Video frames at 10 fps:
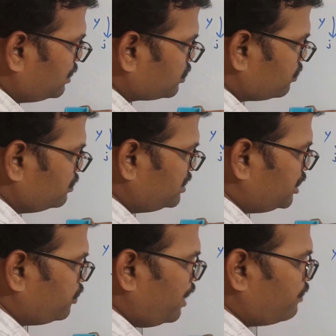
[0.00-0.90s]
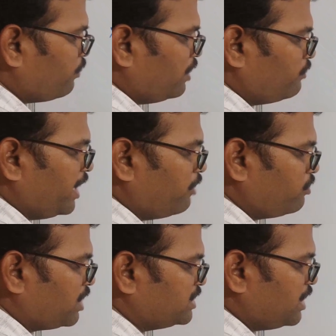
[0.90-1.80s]
so zero and one we have
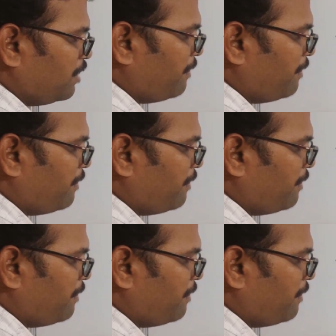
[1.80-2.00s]
to consider